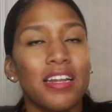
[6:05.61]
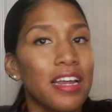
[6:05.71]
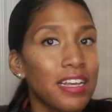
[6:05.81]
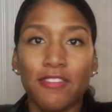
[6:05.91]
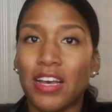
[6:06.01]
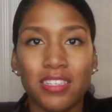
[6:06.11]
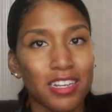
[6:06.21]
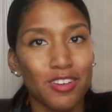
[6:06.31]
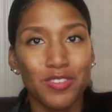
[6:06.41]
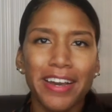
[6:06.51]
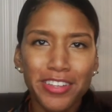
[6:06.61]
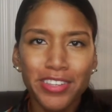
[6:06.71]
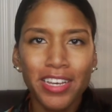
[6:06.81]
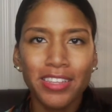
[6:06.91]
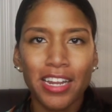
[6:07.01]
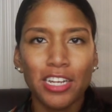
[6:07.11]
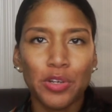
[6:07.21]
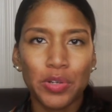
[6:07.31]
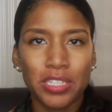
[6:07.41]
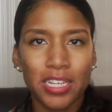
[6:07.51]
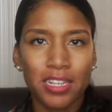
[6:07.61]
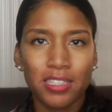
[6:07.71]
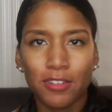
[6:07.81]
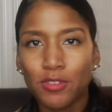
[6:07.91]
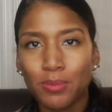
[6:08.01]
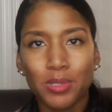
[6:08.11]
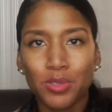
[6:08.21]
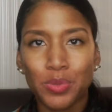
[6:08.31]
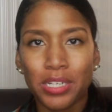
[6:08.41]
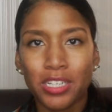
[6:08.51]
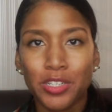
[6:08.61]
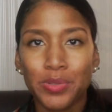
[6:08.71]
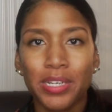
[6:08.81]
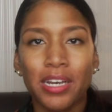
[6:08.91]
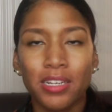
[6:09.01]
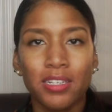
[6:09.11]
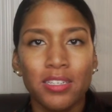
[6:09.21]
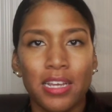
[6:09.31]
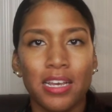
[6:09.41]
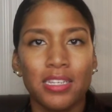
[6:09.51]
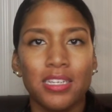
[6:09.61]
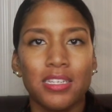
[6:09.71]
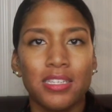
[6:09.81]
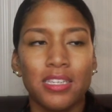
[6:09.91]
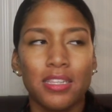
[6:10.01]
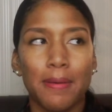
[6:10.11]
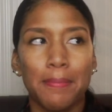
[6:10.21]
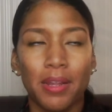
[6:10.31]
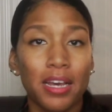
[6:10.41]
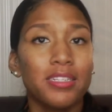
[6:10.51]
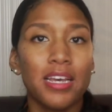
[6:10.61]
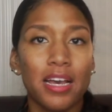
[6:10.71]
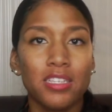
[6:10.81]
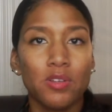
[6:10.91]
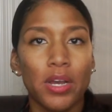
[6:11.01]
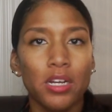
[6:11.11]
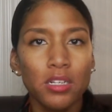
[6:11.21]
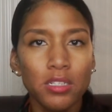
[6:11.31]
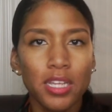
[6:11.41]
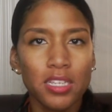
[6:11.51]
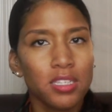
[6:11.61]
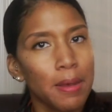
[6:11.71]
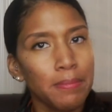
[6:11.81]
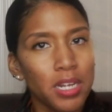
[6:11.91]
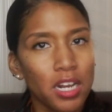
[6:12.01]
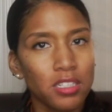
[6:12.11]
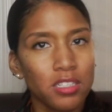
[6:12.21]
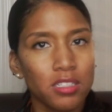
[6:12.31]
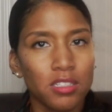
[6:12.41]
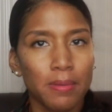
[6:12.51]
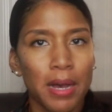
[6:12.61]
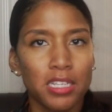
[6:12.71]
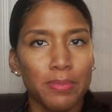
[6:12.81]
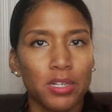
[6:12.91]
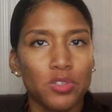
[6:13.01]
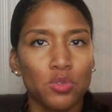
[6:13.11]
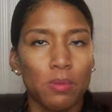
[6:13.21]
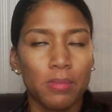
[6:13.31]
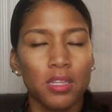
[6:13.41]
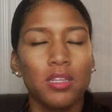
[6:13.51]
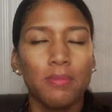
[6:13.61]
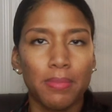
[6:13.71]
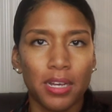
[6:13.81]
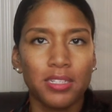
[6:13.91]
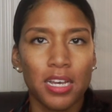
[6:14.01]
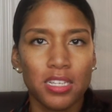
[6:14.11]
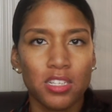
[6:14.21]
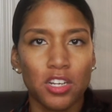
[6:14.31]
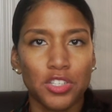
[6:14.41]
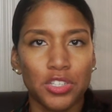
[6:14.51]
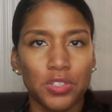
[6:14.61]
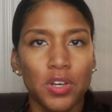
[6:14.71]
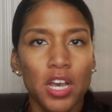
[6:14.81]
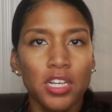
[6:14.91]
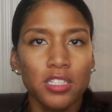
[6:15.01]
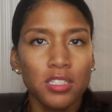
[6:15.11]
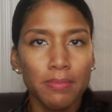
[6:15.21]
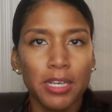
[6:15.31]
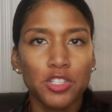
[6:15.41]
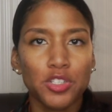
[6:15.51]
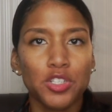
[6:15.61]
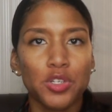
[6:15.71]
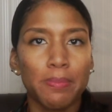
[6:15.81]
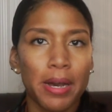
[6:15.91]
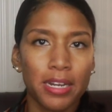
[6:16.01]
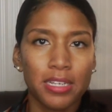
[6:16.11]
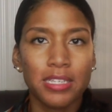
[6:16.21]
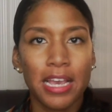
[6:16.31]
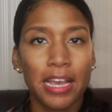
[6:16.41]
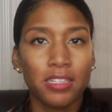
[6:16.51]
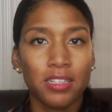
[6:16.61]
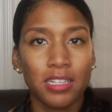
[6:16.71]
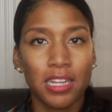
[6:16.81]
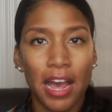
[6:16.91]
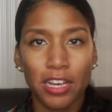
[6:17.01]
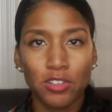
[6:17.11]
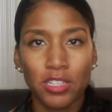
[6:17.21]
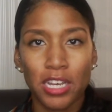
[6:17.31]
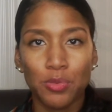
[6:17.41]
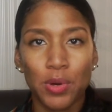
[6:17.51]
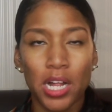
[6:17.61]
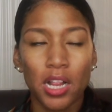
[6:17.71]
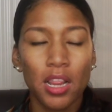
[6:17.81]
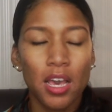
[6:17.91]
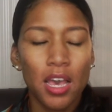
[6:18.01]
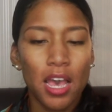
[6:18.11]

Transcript: Any of that stuff. The other thing that I noticed that is different between Korea and the States is the blood test. So I heard that some doctors or some hospitals do a monthly blood test on you just to make sure your body is handling the Accutane well.